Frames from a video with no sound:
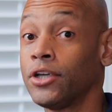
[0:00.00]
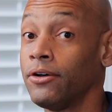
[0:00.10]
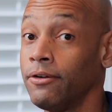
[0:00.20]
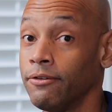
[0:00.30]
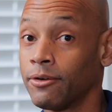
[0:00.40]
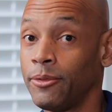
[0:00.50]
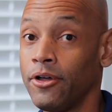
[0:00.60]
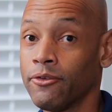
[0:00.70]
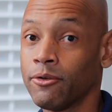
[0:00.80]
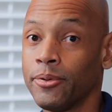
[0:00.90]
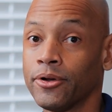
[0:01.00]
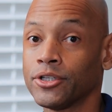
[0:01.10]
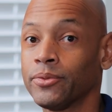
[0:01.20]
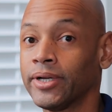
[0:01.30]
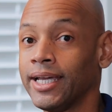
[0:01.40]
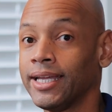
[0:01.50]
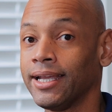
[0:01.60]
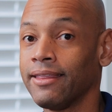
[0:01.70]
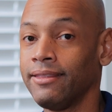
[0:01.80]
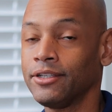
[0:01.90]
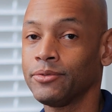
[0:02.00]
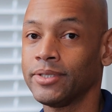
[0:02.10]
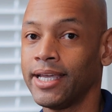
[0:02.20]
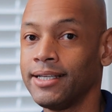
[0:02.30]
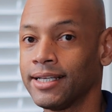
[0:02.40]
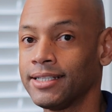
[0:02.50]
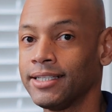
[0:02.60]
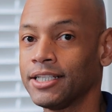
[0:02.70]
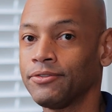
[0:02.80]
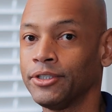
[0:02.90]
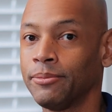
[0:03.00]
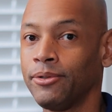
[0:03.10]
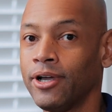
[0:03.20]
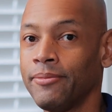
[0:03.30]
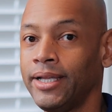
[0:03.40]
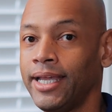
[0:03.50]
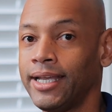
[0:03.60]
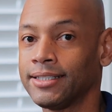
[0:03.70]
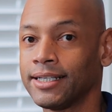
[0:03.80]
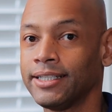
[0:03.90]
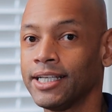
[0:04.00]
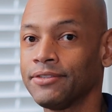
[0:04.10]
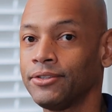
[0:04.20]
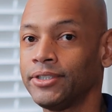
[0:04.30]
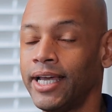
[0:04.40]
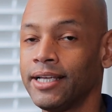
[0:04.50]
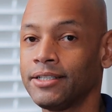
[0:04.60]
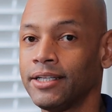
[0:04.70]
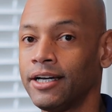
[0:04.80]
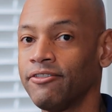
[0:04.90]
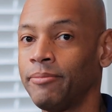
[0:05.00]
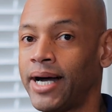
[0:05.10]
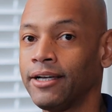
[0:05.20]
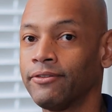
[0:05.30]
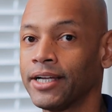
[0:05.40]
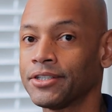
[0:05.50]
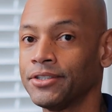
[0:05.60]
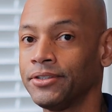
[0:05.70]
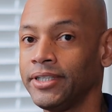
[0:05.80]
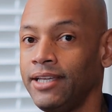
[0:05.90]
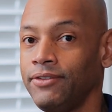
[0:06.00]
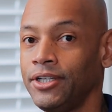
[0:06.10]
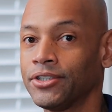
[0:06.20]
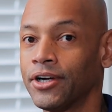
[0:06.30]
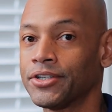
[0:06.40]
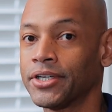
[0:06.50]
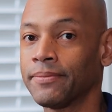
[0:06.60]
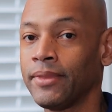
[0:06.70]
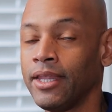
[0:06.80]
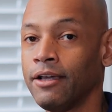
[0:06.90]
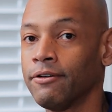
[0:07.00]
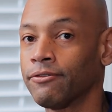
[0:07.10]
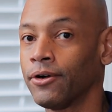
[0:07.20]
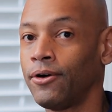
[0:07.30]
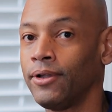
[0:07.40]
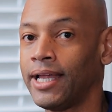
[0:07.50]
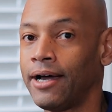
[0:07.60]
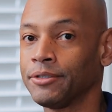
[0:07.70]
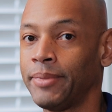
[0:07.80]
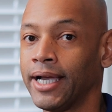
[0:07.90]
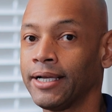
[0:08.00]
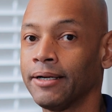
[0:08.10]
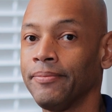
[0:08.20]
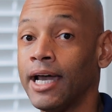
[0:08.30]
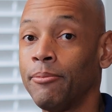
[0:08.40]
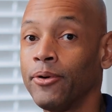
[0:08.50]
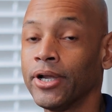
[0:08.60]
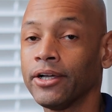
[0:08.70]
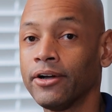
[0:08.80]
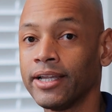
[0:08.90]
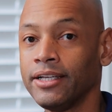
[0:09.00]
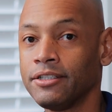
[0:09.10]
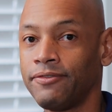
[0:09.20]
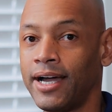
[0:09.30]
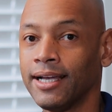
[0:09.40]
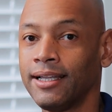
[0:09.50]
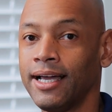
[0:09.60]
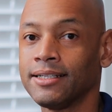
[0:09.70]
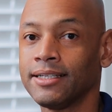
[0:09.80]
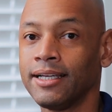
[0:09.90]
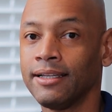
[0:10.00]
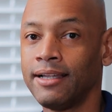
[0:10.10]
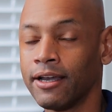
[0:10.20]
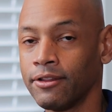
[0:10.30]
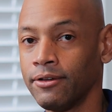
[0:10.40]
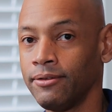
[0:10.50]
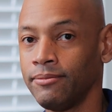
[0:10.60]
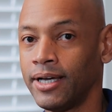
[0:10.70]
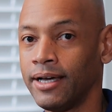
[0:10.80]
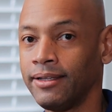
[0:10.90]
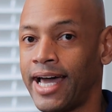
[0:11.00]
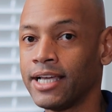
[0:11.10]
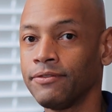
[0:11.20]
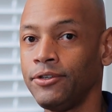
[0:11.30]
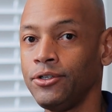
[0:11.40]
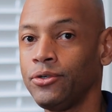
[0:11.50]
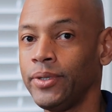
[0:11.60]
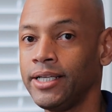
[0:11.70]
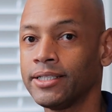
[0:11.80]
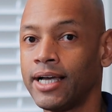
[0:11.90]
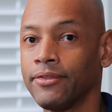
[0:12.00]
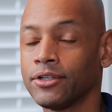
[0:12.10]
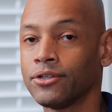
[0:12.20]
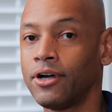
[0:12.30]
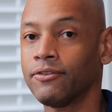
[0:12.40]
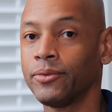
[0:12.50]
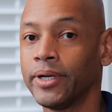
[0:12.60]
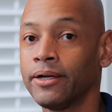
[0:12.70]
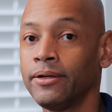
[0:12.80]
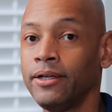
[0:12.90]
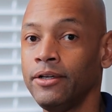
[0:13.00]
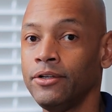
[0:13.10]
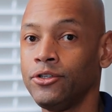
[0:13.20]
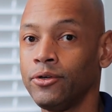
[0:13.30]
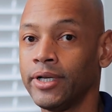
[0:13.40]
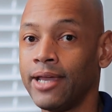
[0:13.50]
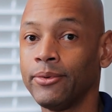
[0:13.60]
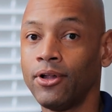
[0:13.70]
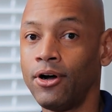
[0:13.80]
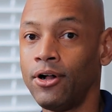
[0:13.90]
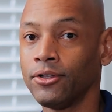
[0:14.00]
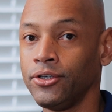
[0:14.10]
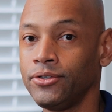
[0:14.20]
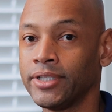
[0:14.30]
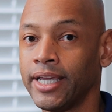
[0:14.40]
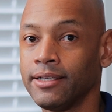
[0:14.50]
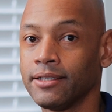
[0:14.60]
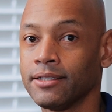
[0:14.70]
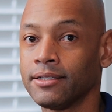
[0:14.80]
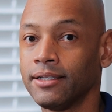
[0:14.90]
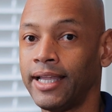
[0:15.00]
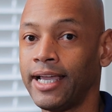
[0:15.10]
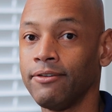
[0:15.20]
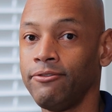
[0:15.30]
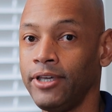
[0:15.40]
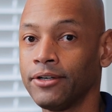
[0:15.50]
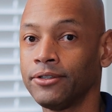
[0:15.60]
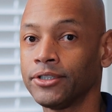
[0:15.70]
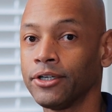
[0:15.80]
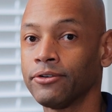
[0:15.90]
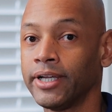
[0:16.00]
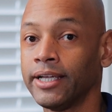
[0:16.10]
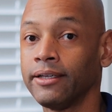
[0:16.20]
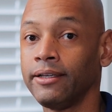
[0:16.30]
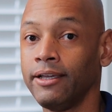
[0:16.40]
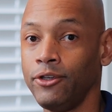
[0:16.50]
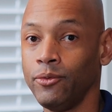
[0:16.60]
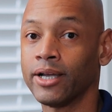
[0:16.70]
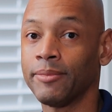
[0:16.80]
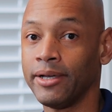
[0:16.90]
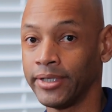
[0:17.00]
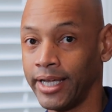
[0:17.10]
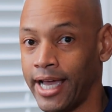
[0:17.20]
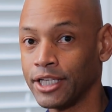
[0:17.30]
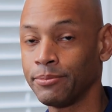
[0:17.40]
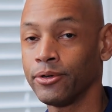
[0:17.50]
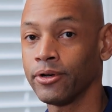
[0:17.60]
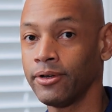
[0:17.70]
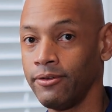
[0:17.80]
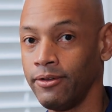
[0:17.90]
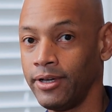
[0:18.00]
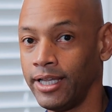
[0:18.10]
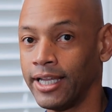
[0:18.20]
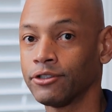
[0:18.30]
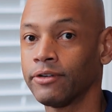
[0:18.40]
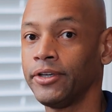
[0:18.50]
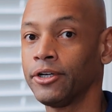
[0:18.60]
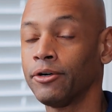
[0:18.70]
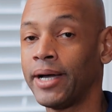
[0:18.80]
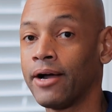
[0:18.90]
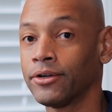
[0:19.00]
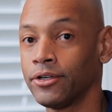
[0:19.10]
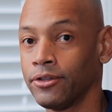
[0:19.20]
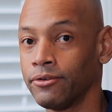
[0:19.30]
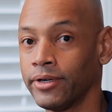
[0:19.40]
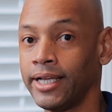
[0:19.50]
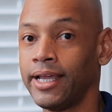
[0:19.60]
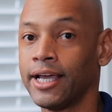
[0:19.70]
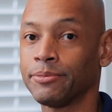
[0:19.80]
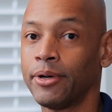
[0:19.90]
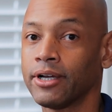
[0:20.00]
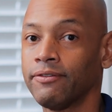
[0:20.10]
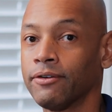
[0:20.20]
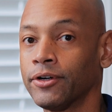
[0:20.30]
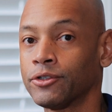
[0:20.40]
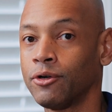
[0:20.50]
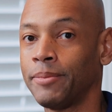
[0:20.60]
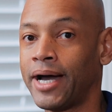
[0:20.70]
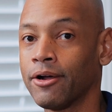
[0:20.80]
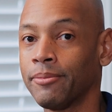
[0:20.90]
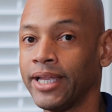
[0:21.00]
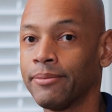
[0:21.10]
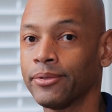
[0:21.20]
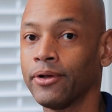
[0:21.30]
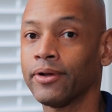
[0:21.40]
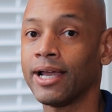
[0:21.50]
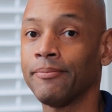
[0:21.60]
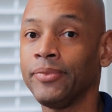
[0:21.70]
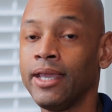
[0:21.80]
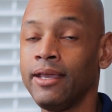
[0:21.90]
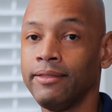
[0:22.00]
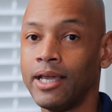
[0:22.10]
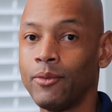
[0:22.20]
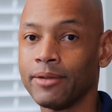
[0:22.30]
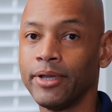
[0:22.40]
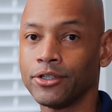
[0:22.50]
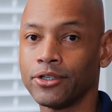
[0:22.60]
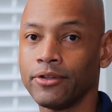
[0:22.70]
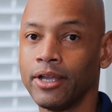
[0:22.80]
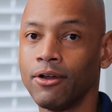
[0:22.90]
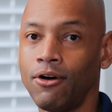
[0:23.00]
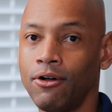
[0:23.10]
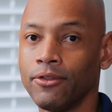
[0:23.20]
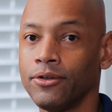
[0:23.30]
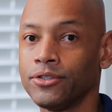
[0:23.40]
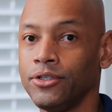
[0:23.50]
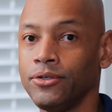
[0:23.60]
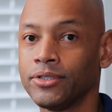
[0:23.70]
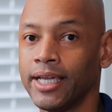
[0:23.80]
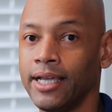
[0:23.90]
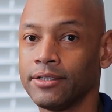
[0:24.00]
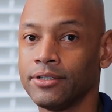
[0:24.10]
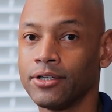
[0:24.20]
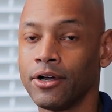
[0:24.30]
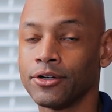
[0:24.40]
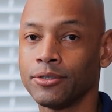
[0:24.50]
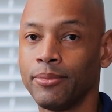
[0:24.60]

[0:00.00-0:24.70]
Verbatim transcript: So, from all the reports we're getting, this was a successful deployment and a successful test of bidirectional EV charging for whole house backup. Now, Point Guard is finalizing a lot of the uh, last few tweaks on the software to enable all use cases, like vehicle to grid, if you want to be able to export electric vehicle power to the grid as part of a virtual power plant program, they want to make sure that all those use cases are